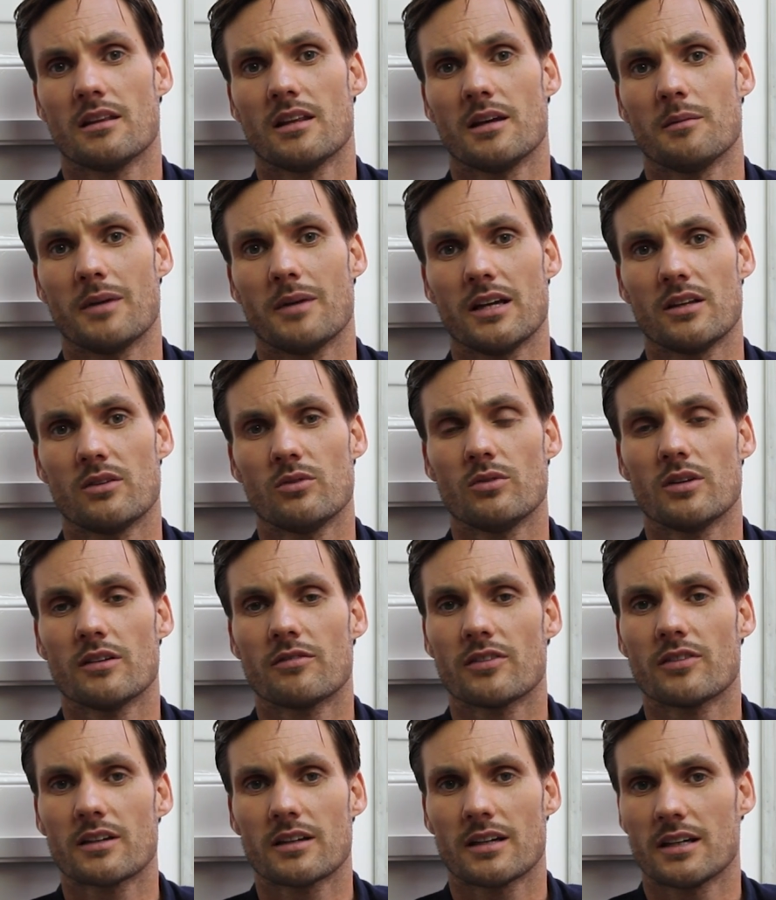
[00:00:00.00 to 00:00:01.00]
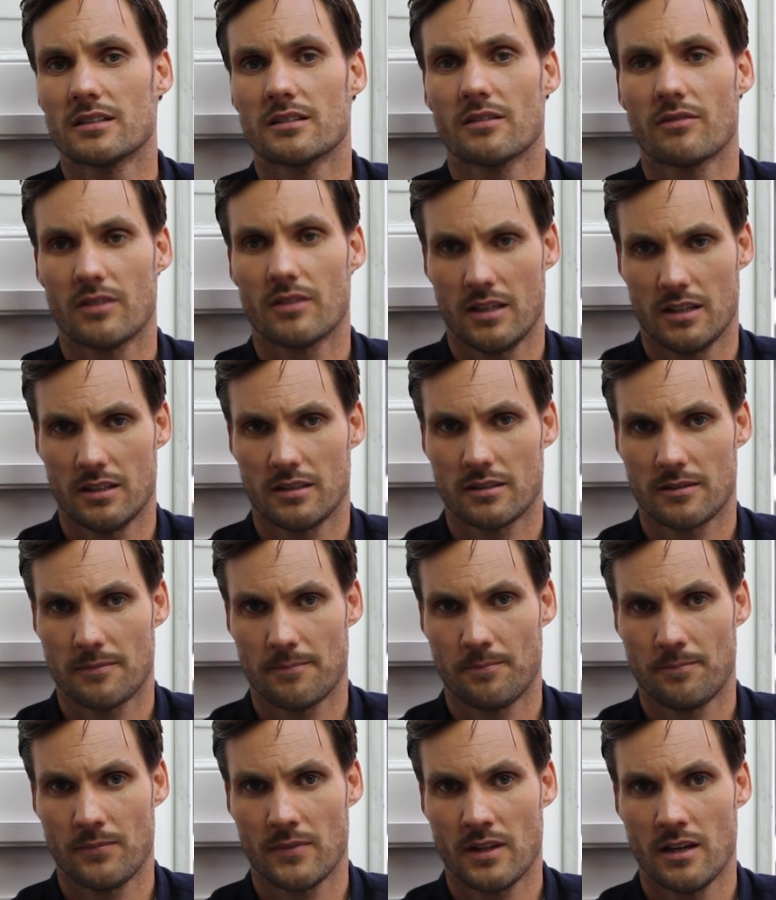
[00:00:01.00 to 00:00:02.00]
They might do different kinds of things.
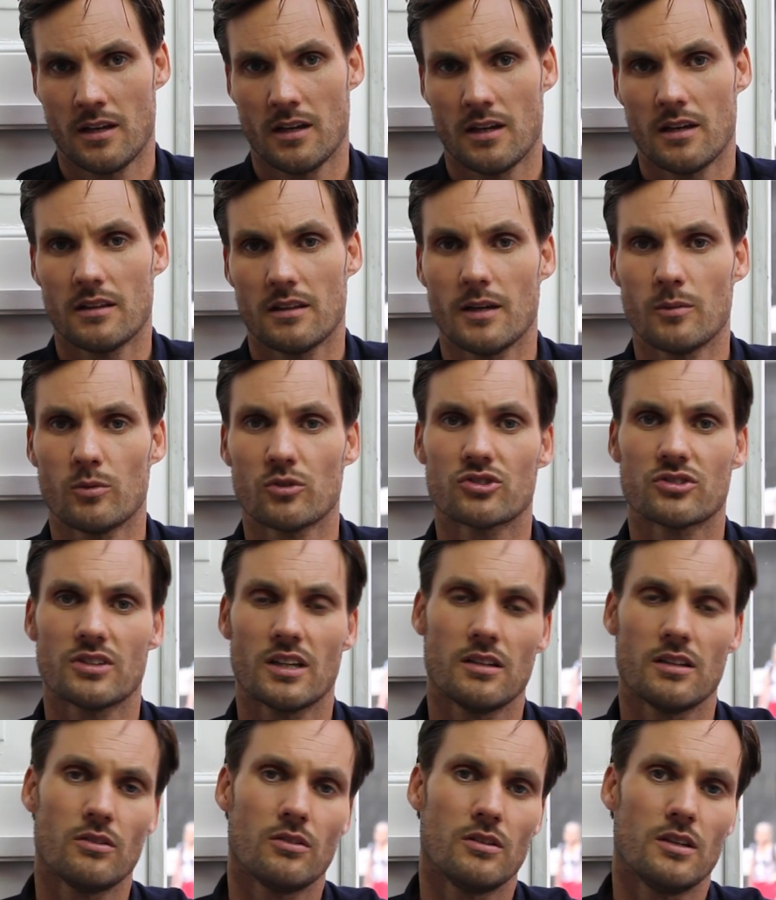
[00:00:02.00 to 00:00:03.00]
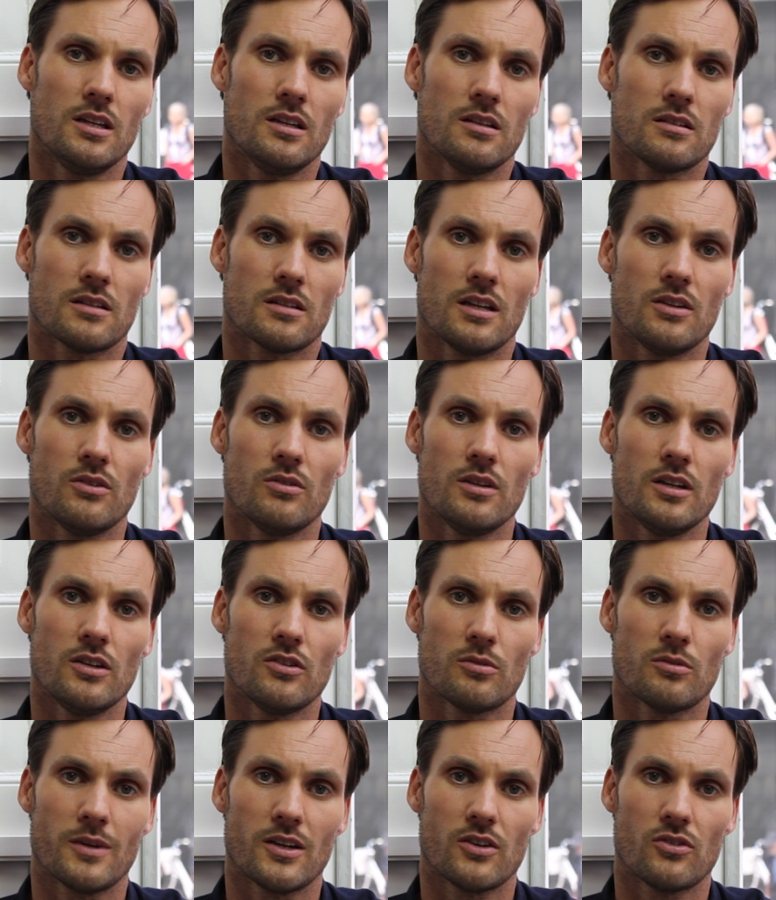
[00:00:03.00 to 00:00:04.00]
They will send you these and you
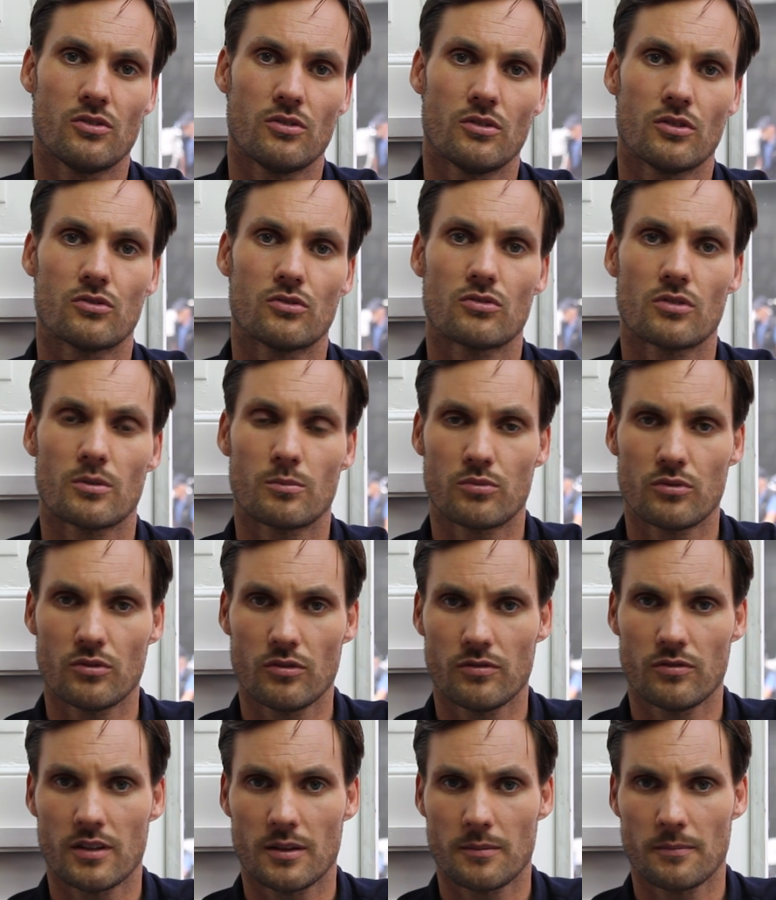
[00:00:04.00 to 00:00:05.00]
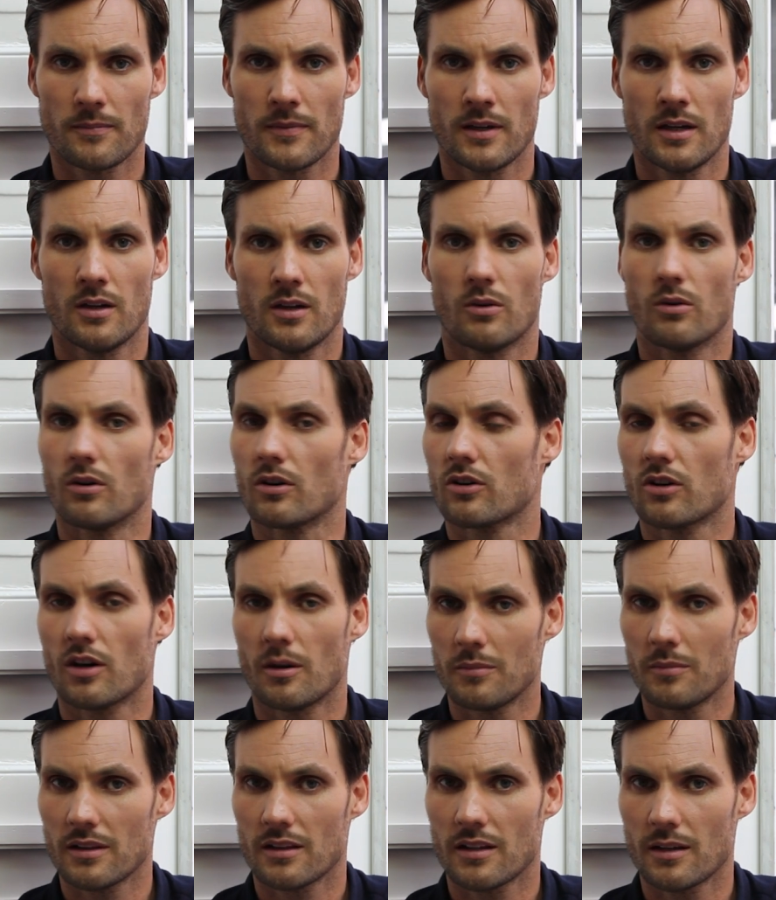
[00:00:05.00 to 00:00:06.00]
need to make sure to approve them or
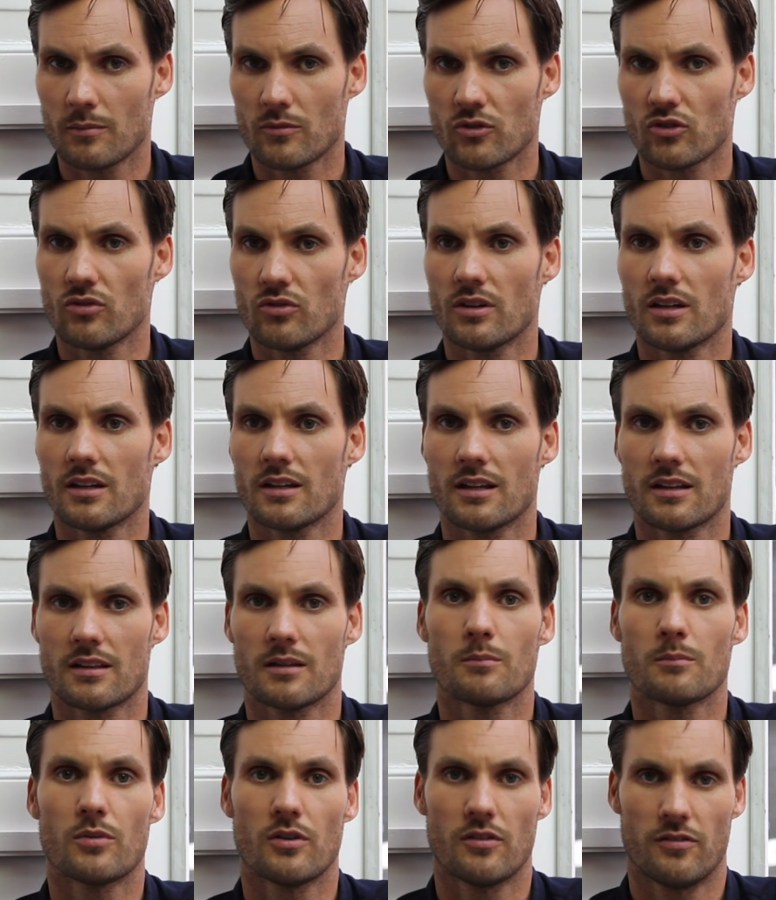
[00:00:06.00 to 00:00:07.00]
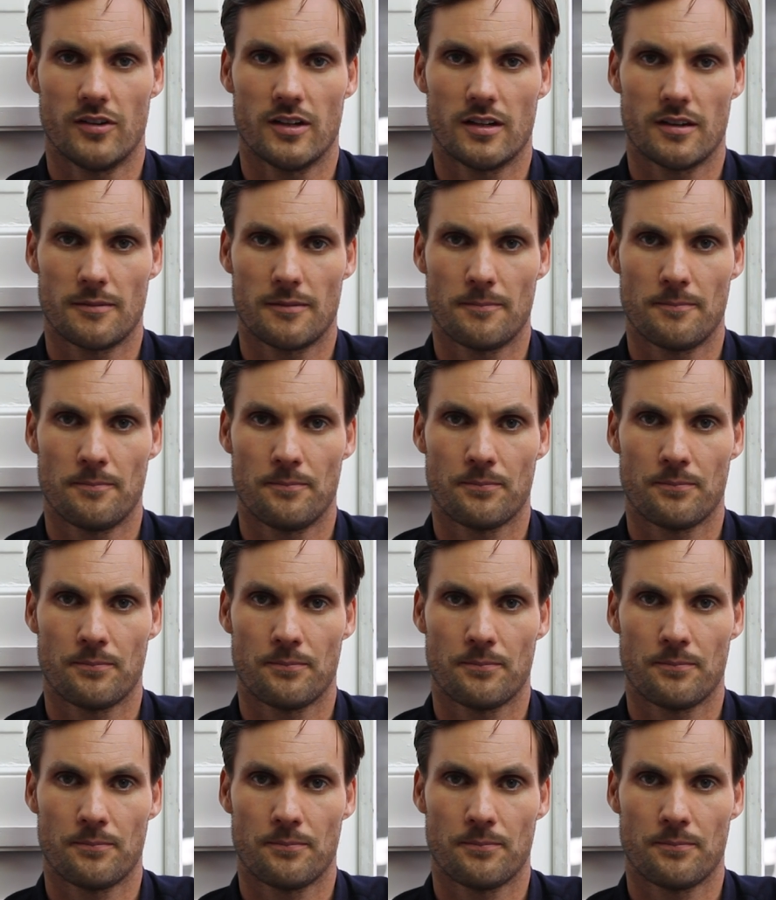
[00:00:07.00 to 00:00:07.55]
comment them so you can get them perfect.